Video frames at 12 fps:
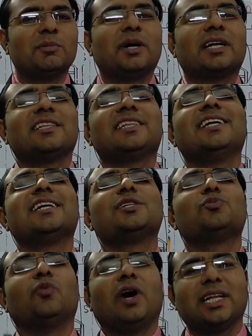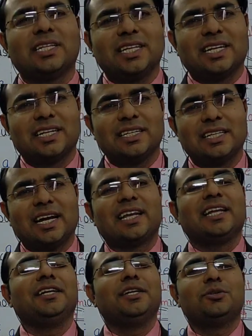but there is one thing that
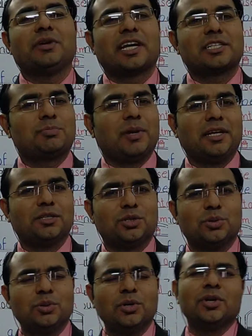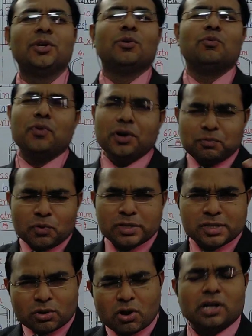I need to explain to you. What
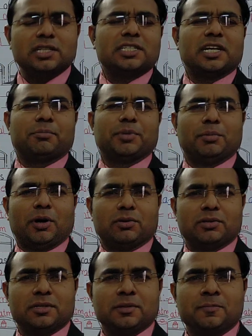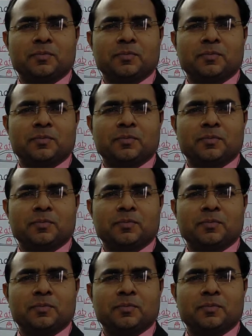was the concept about?